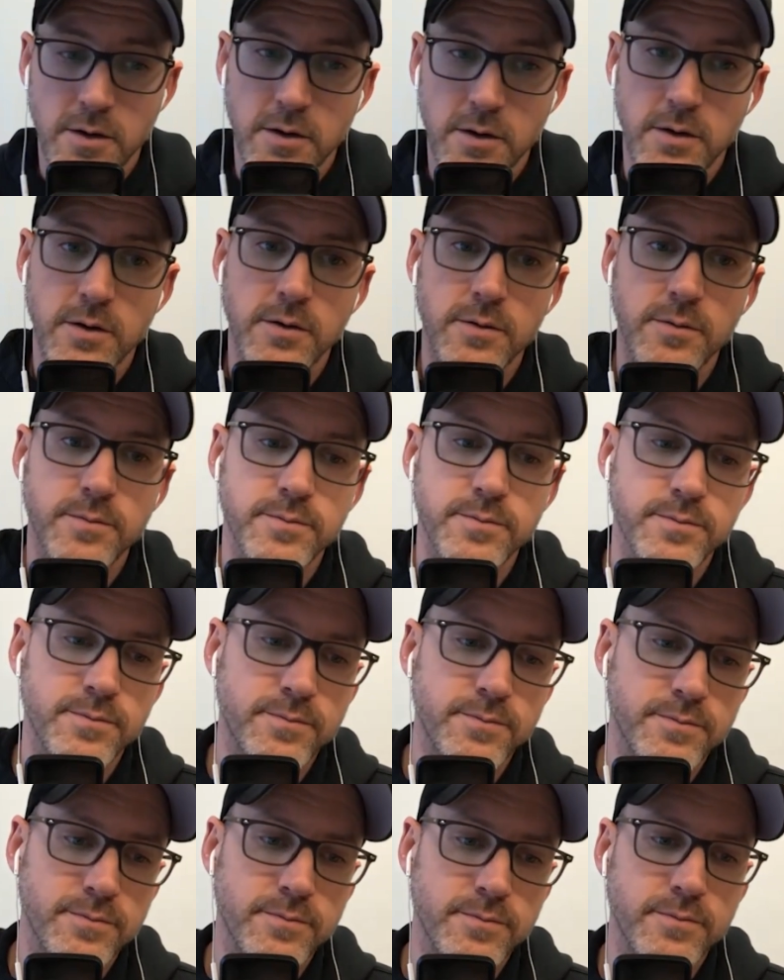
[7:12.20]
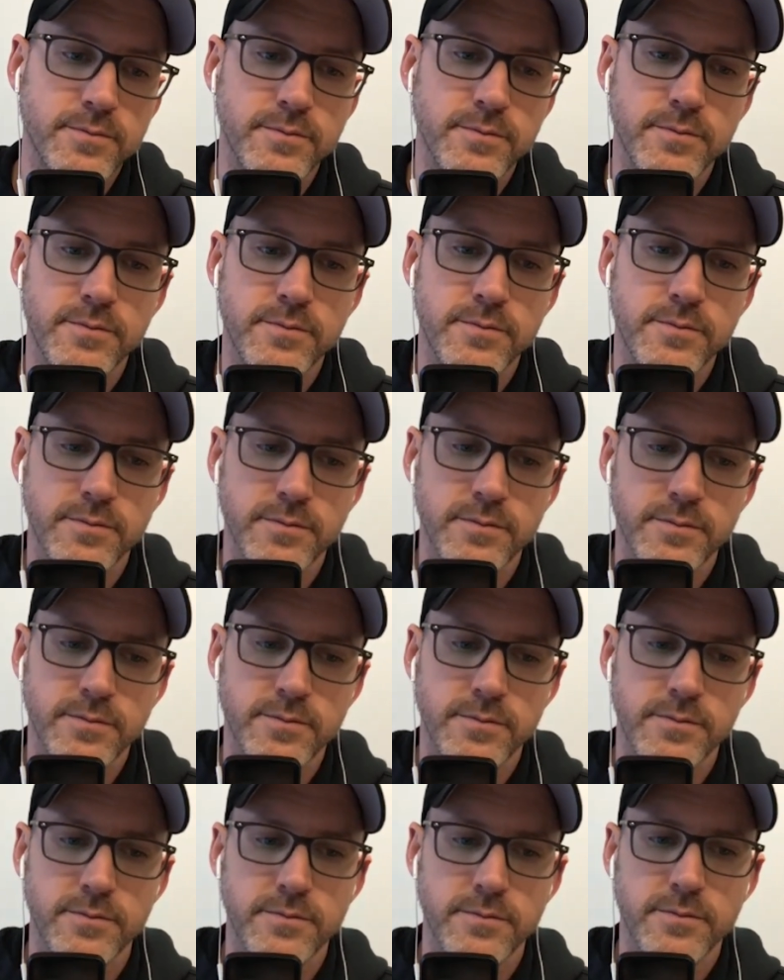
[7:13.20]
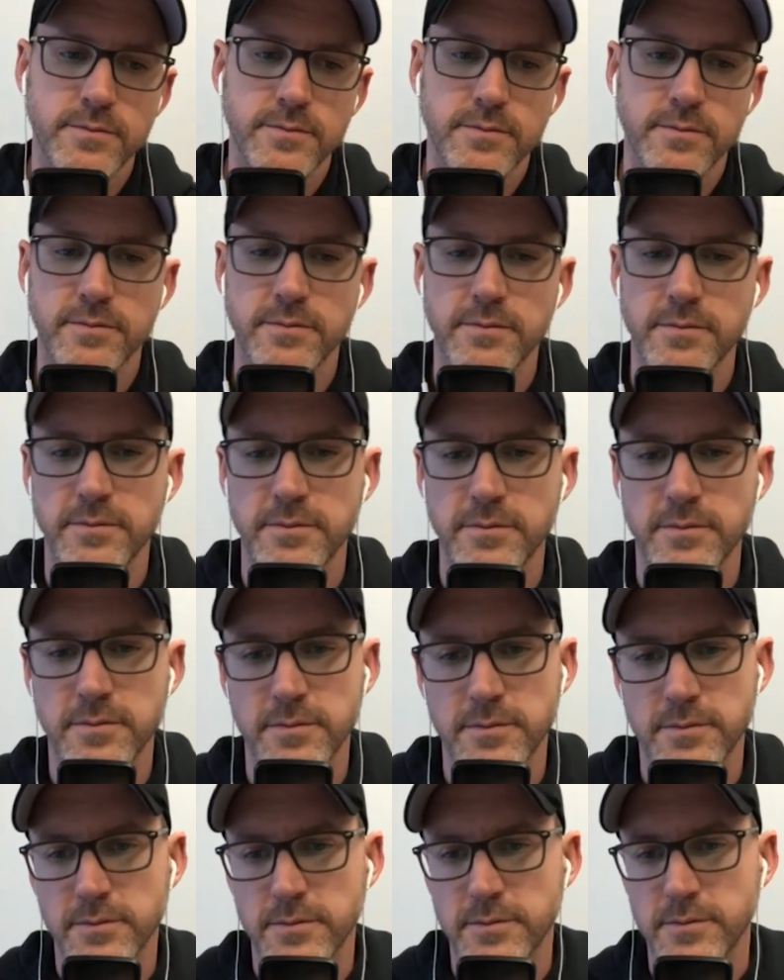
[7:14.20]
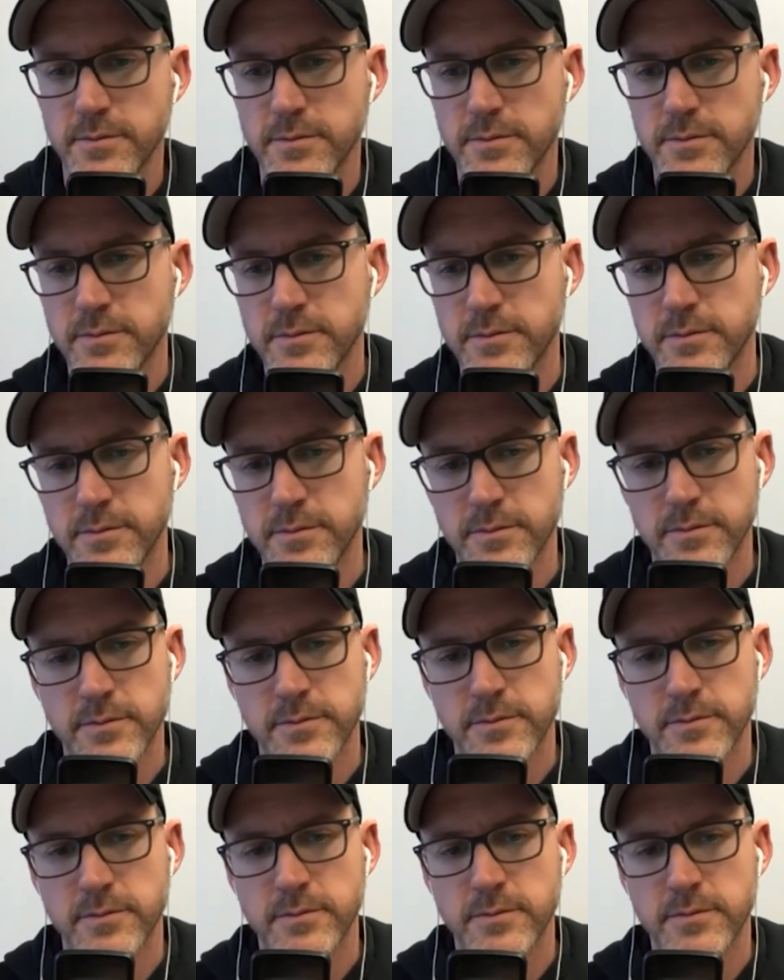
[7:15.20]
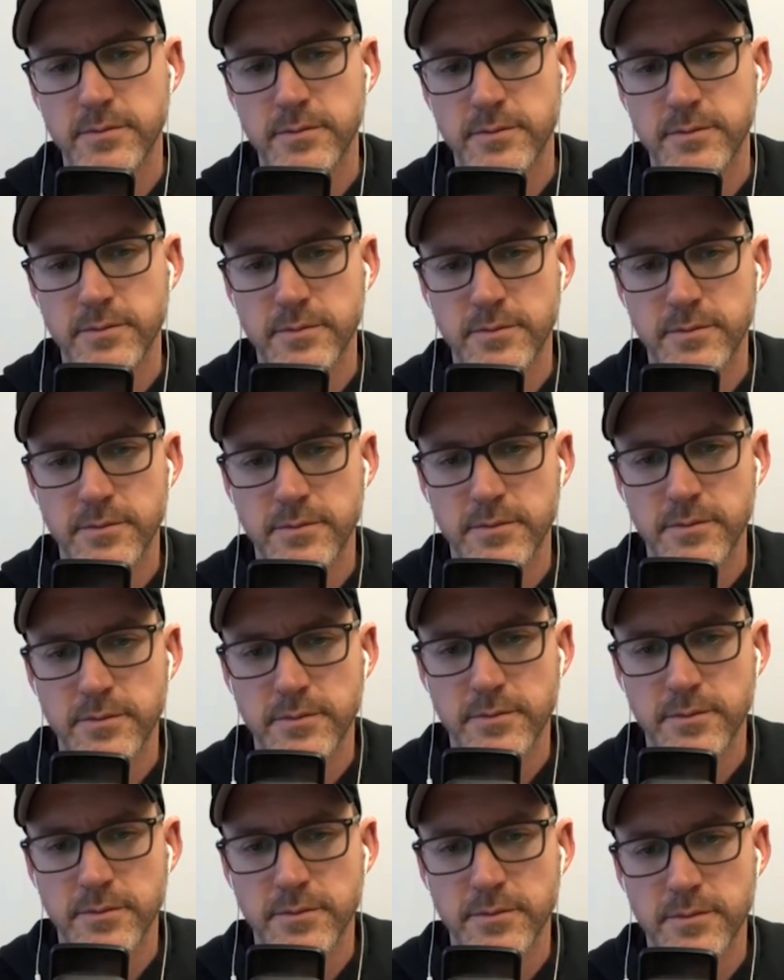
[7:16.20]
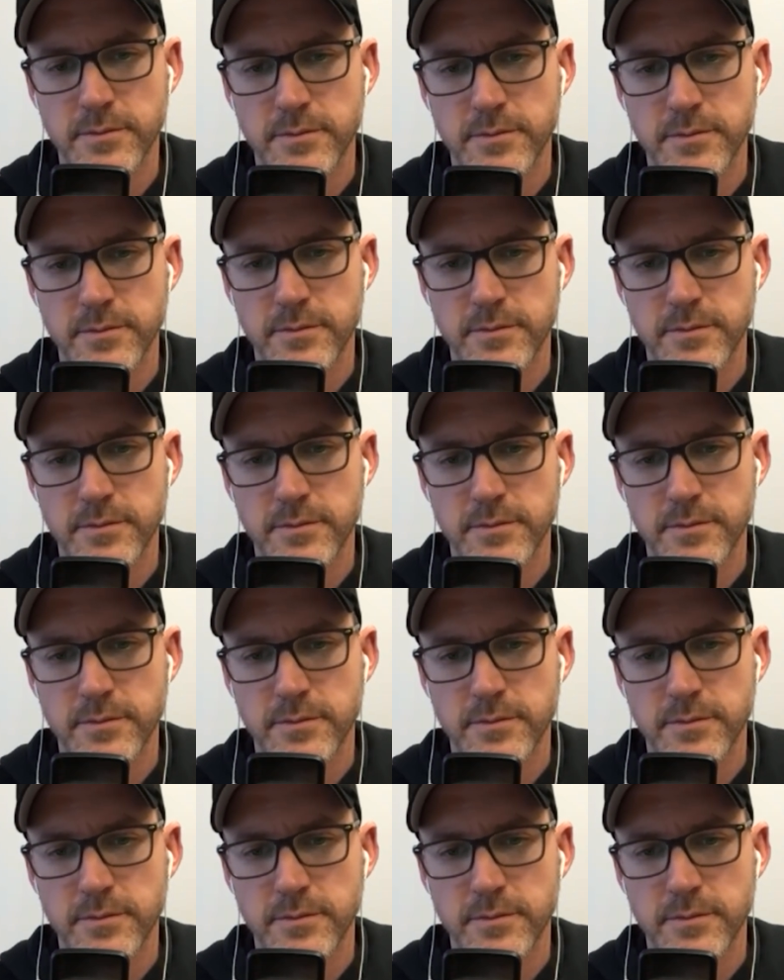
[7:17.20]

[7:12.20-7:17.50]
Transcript: (silent)